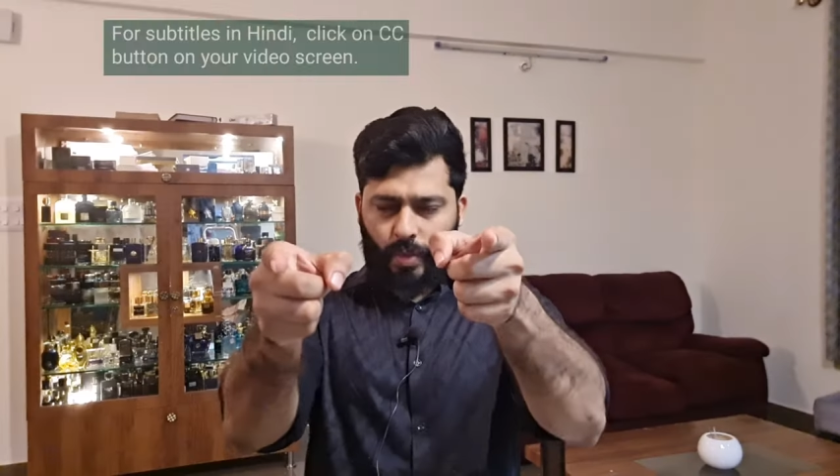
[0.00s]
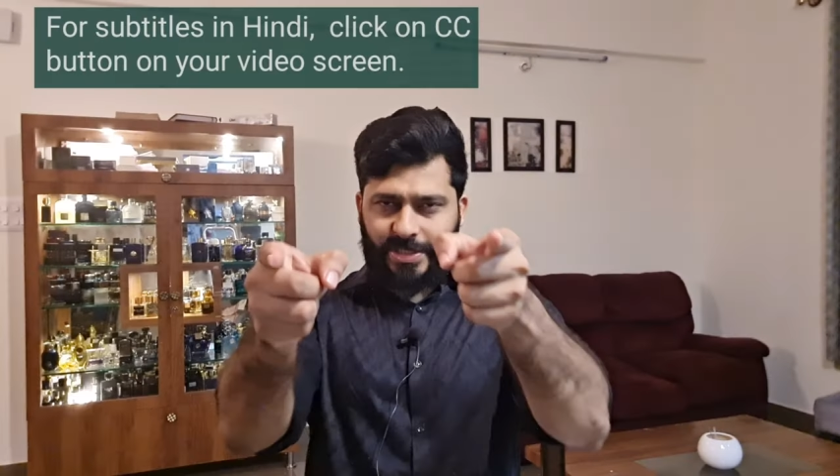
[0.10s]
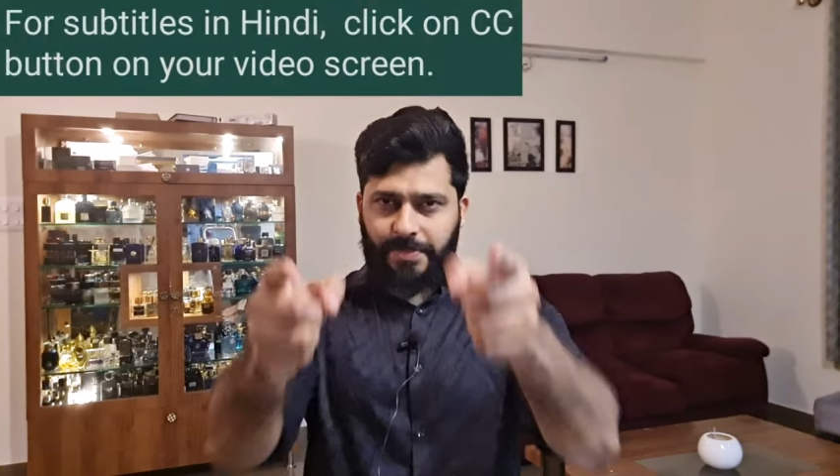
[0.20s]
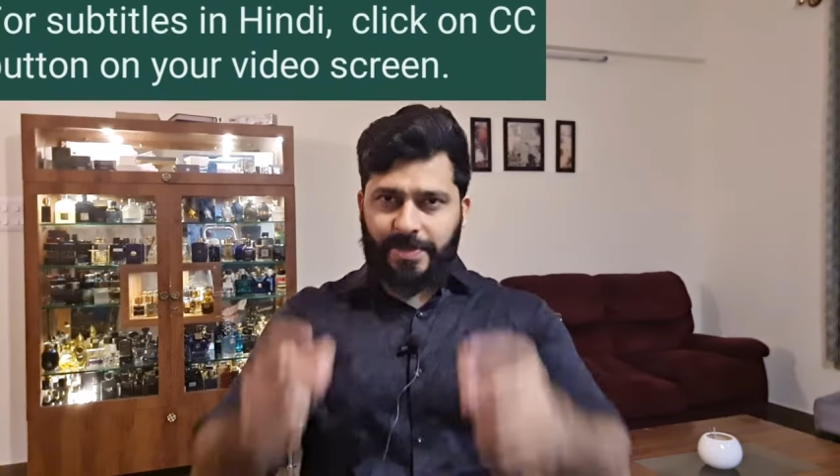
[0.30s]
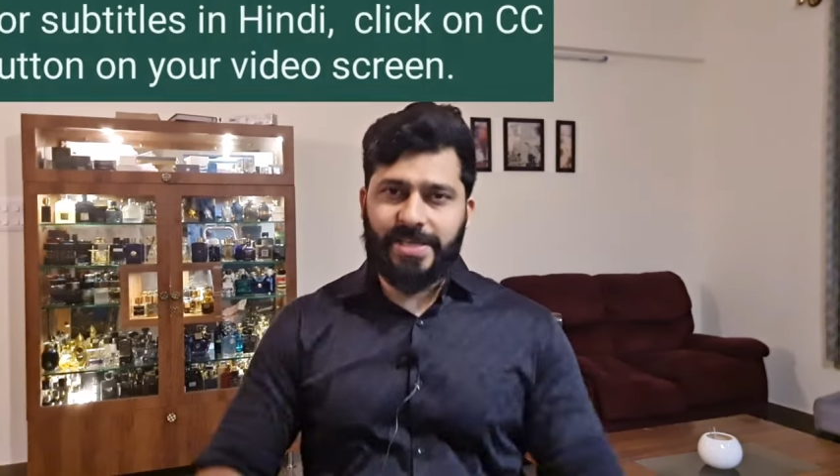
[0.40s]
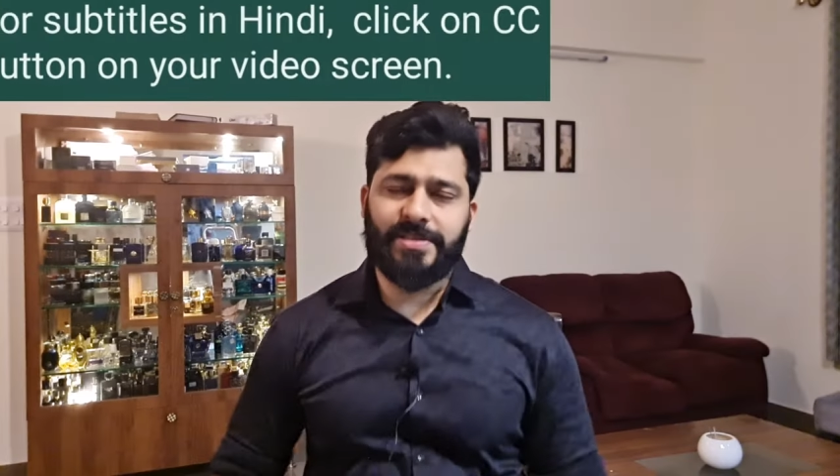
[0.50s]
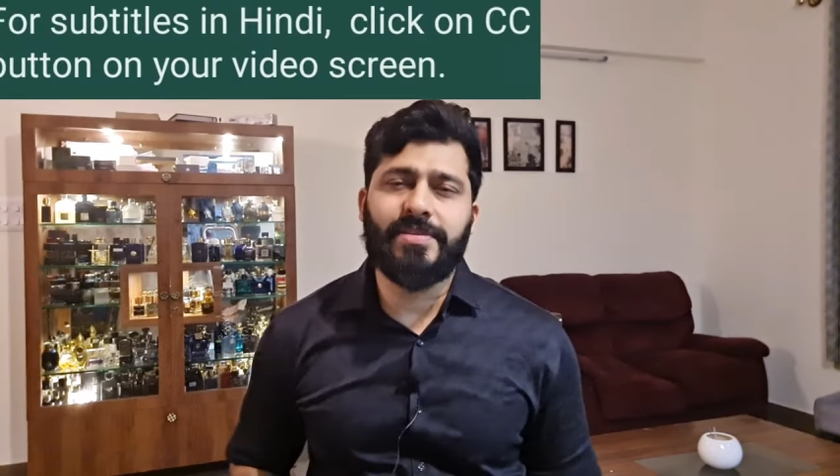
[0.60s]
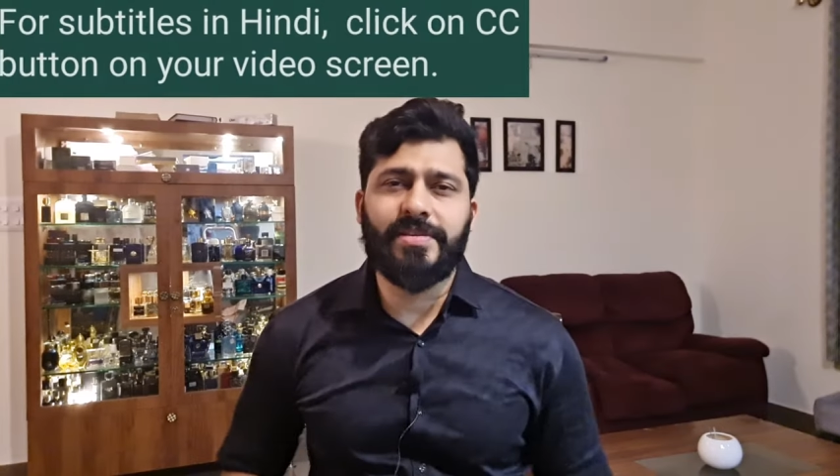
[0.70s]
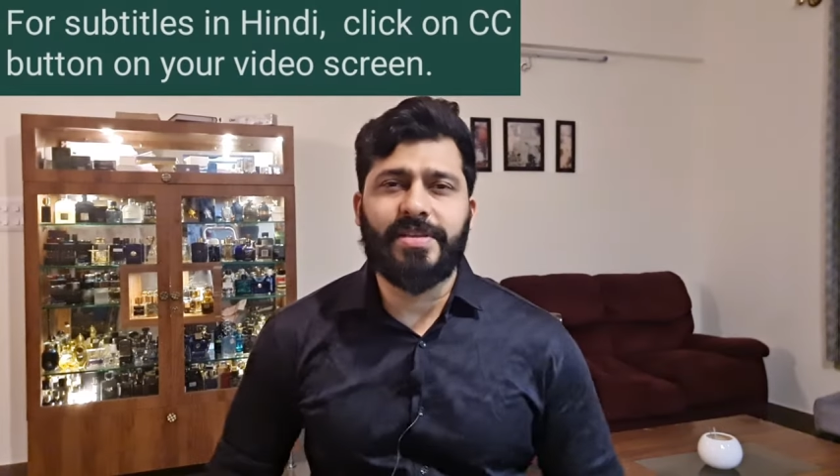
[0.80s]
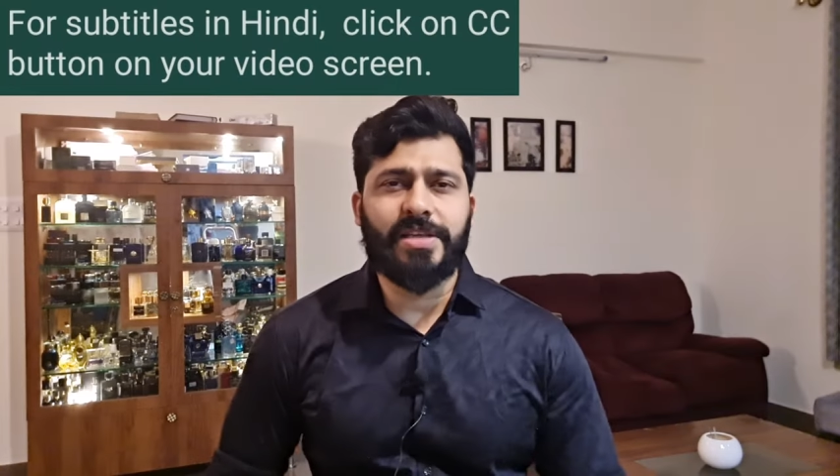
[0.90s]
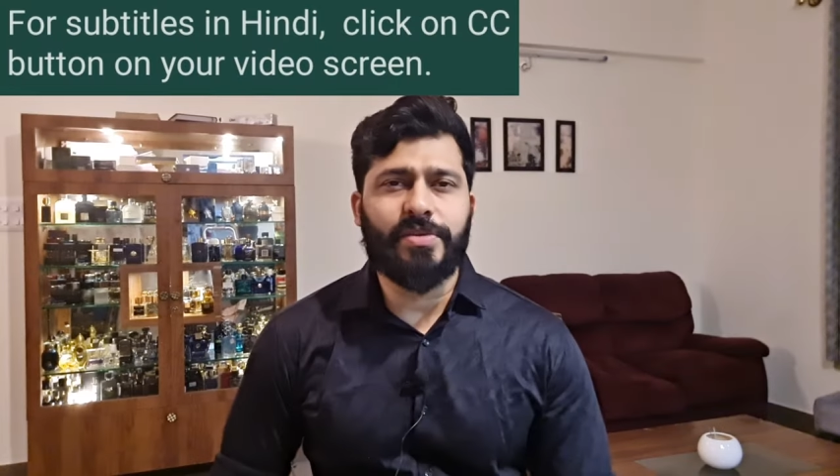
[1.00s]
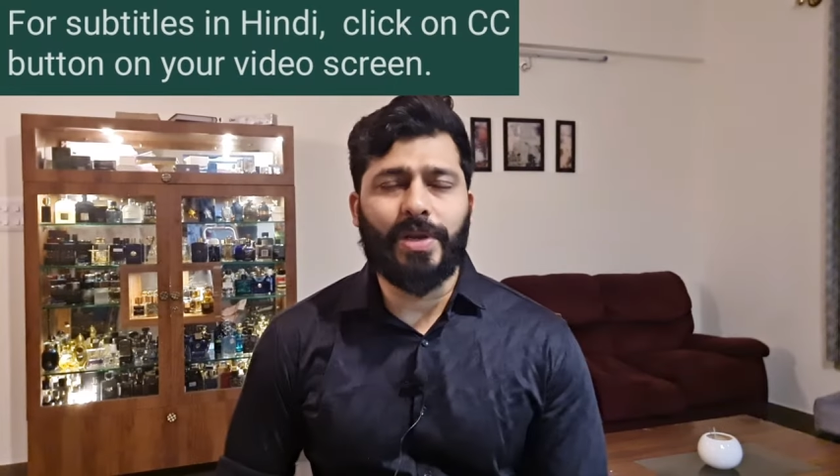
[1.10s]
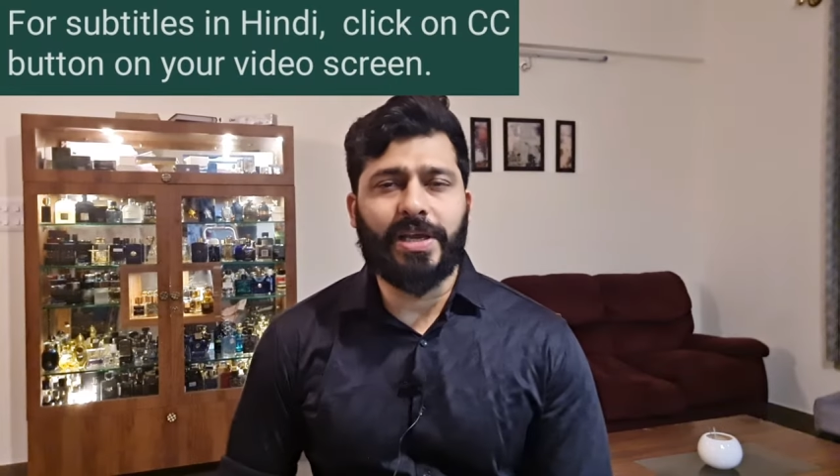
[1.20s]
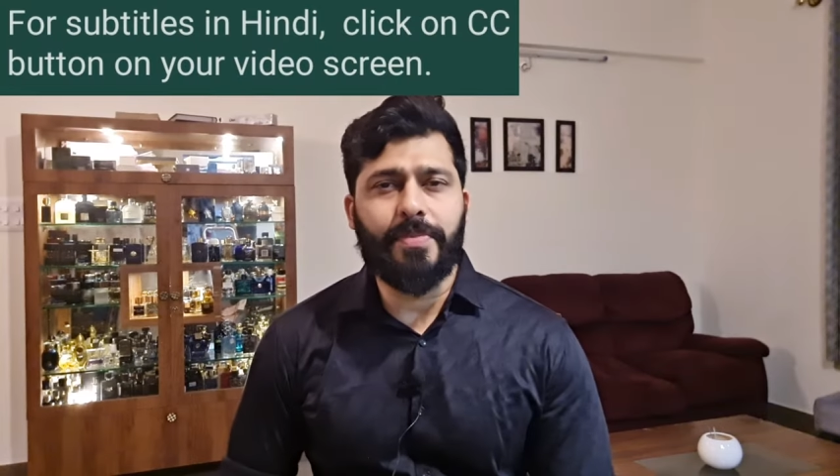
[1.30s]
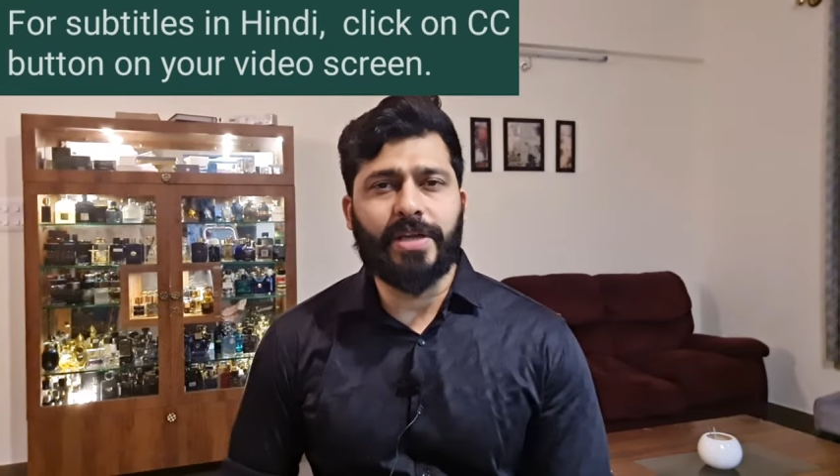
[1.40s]
What's up guys, this is Yasser.
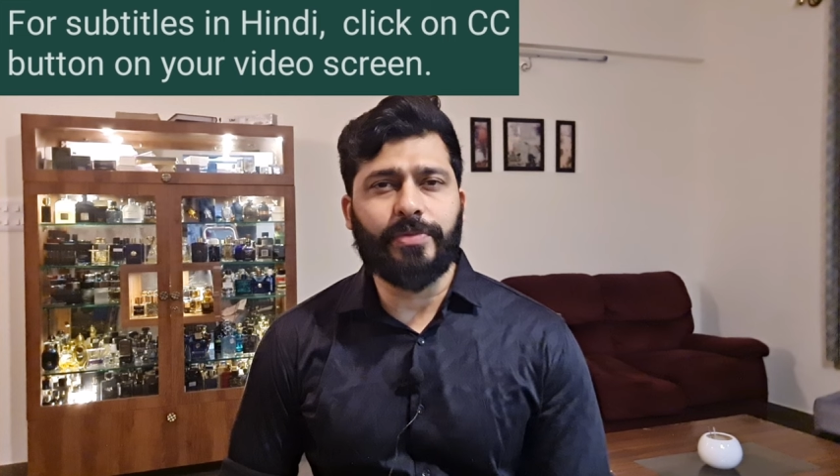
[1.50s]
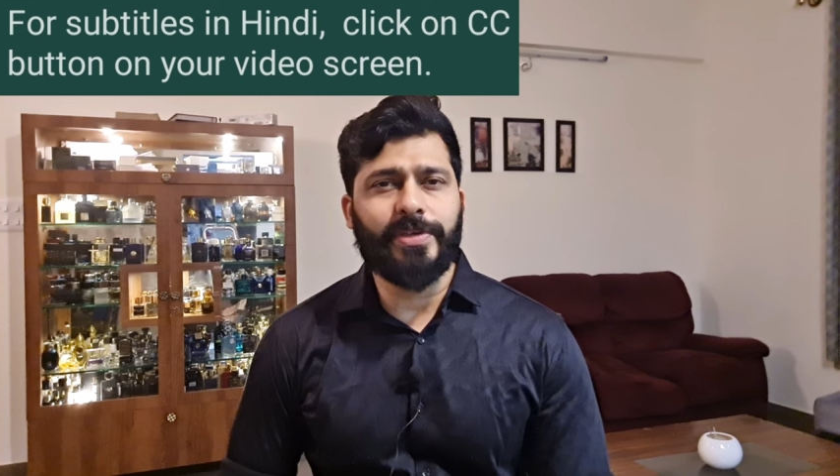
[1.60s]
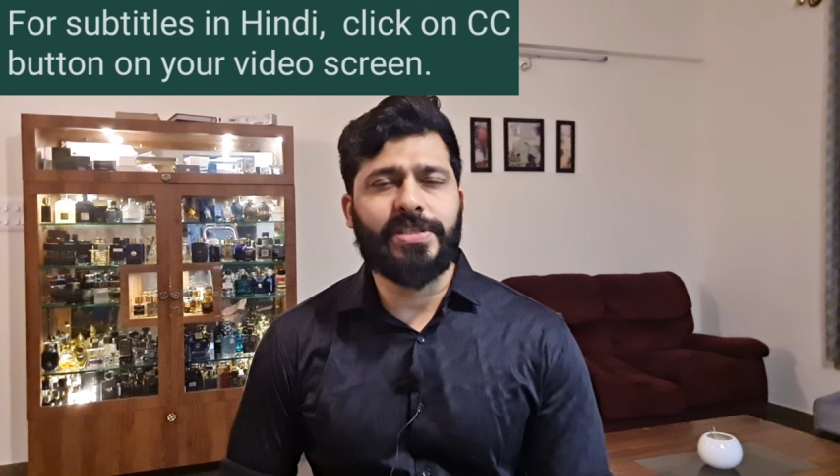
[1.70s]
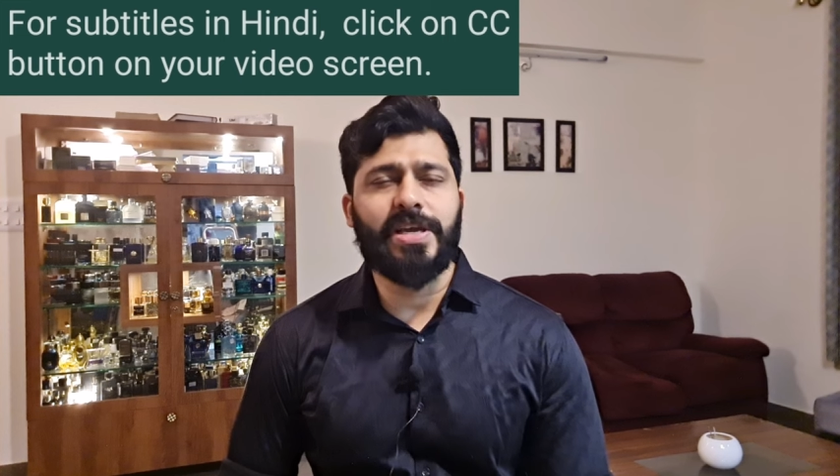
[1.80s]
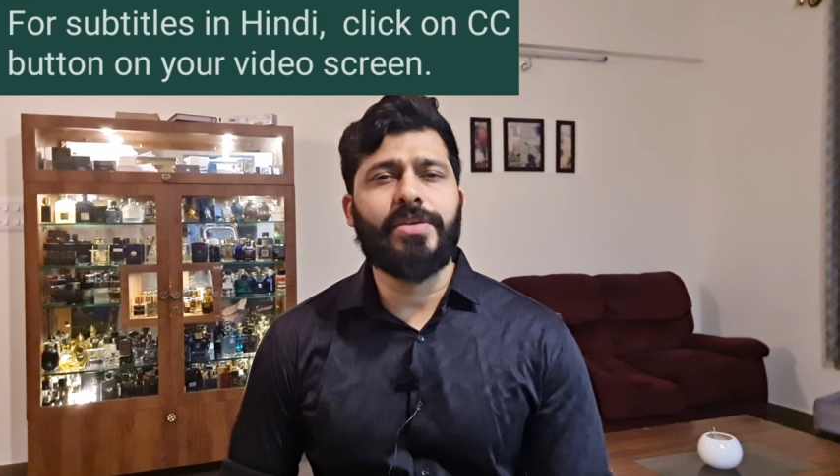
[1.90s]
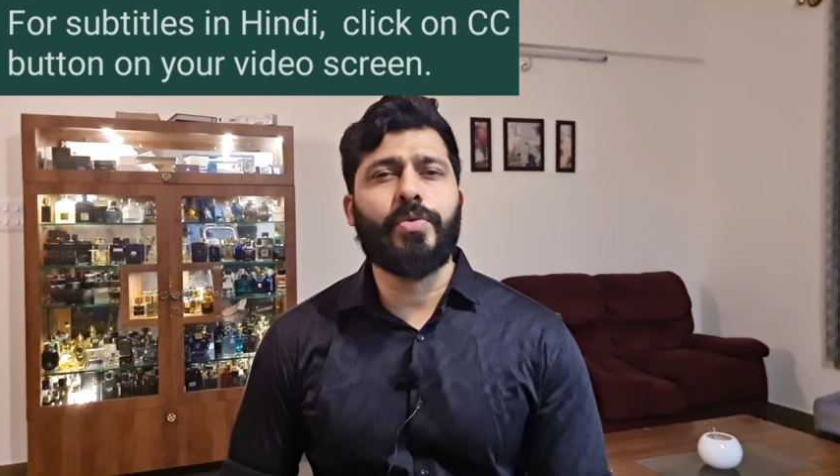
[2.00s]
Welcome back to my channel.